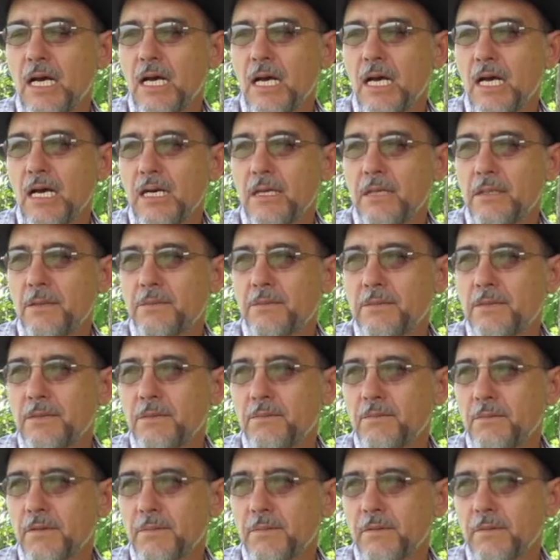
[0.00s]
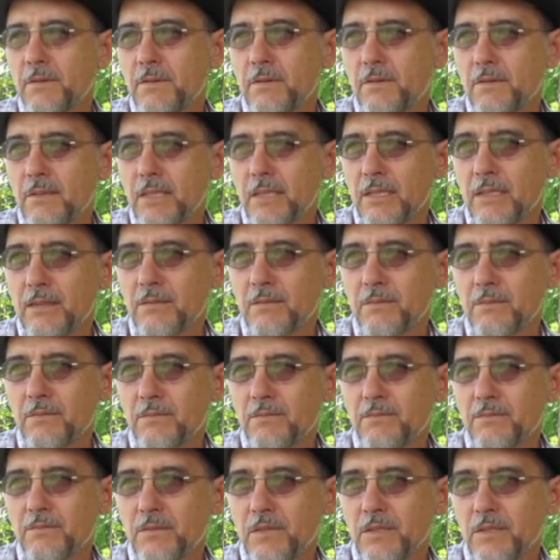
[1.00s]
Um, some people
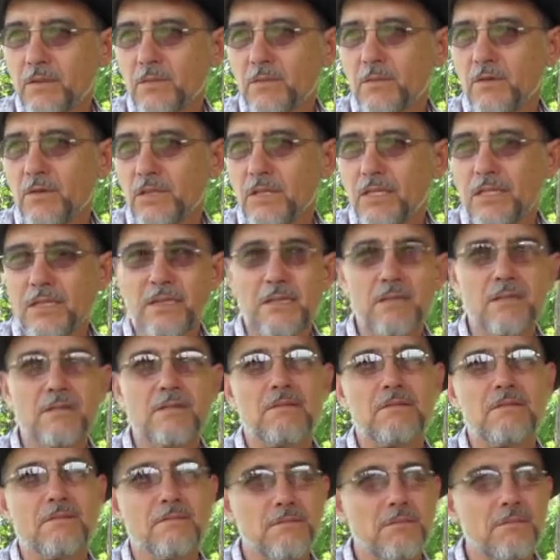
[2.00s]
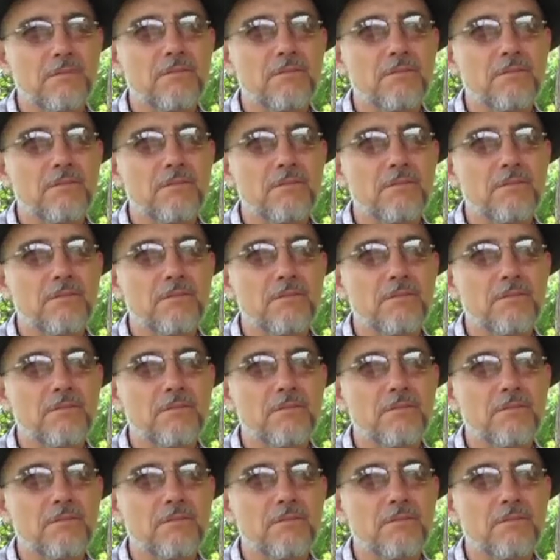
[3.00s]
um, working on